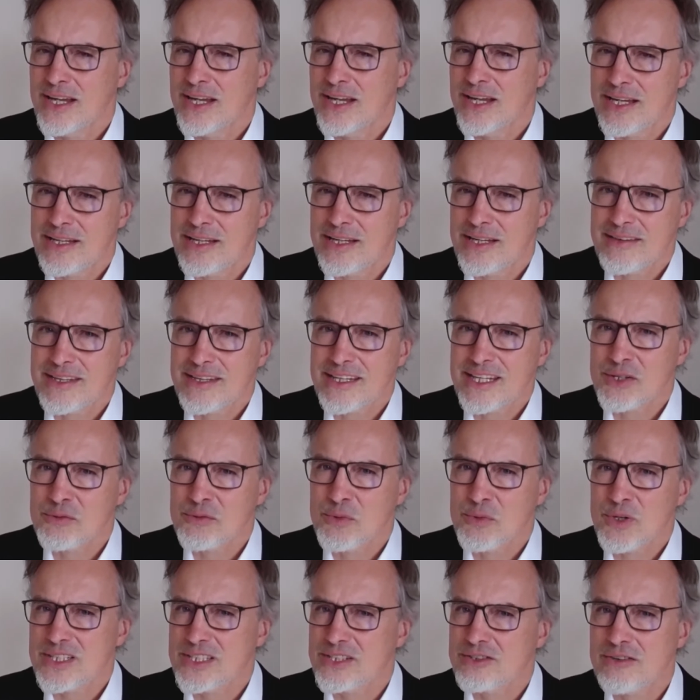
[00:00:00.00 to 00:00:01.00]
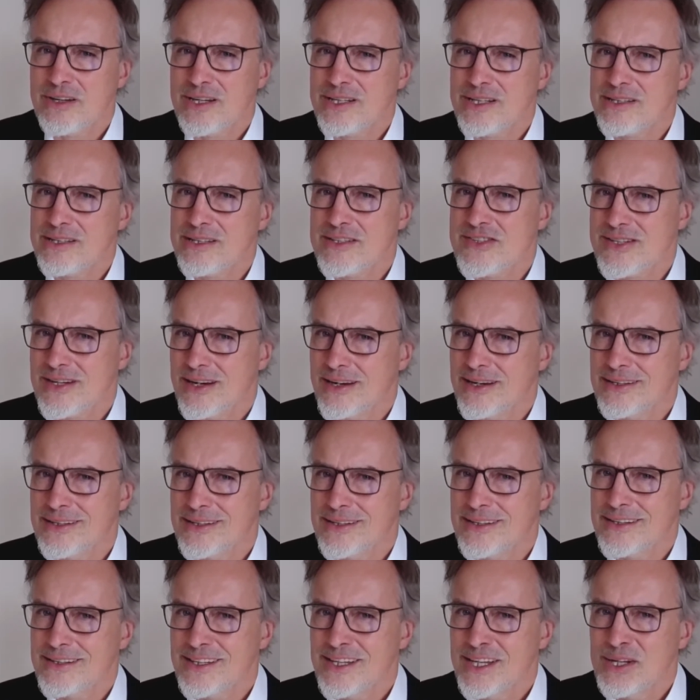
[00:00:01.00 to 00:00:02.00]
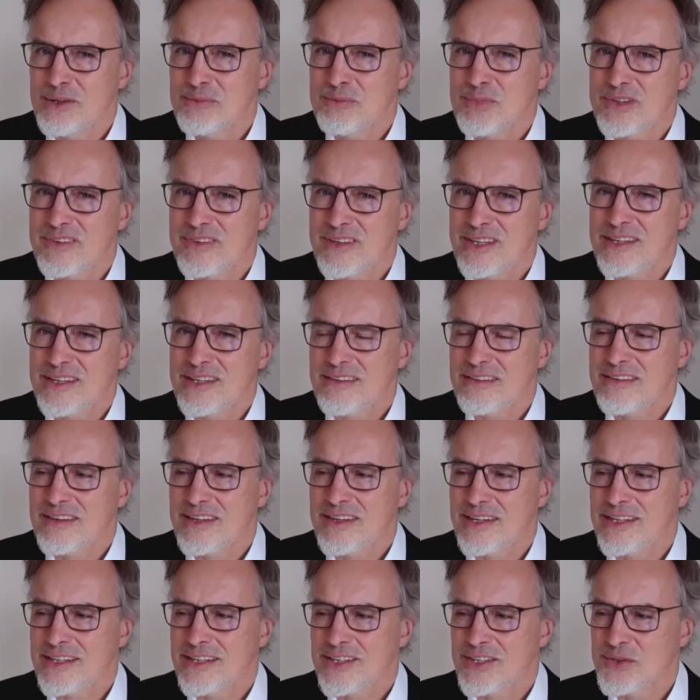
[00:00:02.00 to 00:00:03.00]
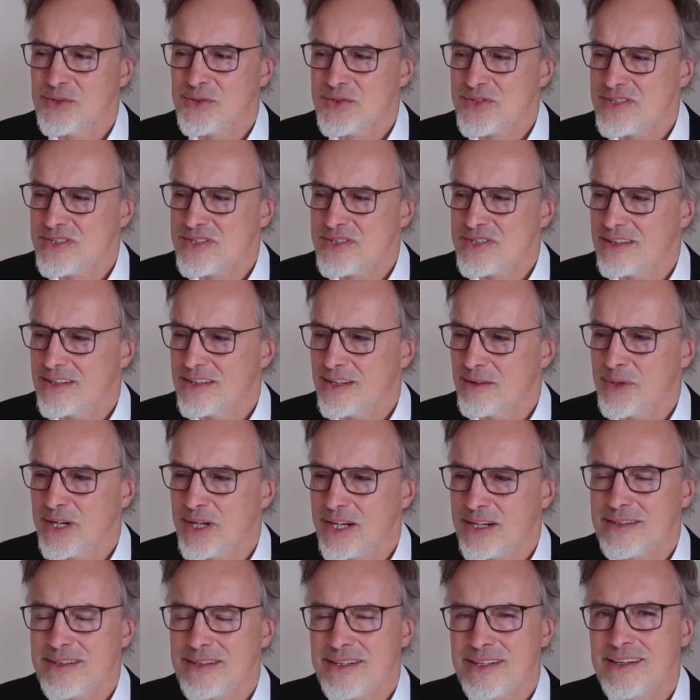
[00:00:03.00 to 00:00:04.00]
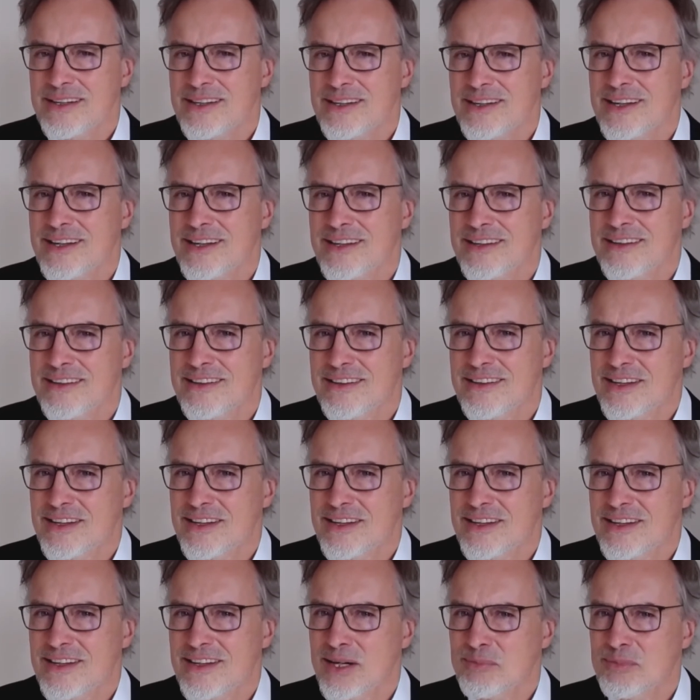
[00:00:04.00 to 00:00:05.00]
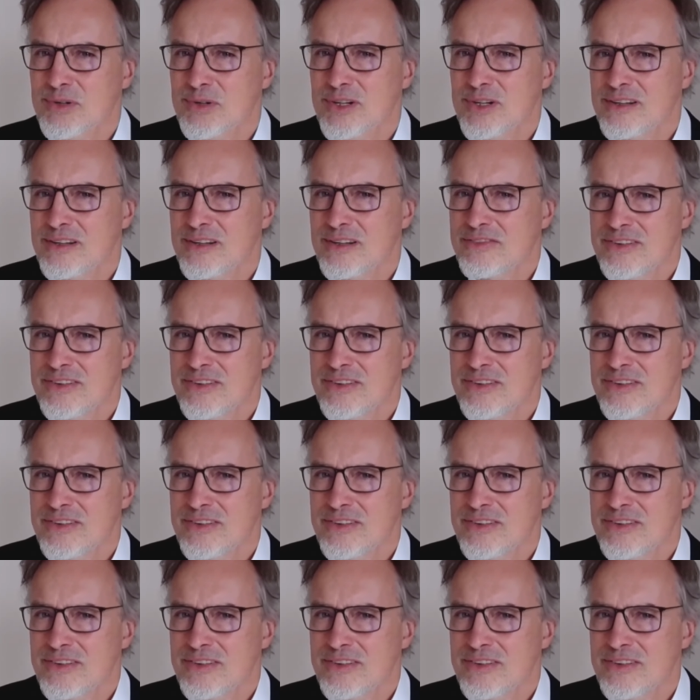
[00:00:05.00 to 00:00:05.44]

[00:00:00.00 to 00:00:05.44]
And I think it worked great in China, but then they used it in America, and a couple of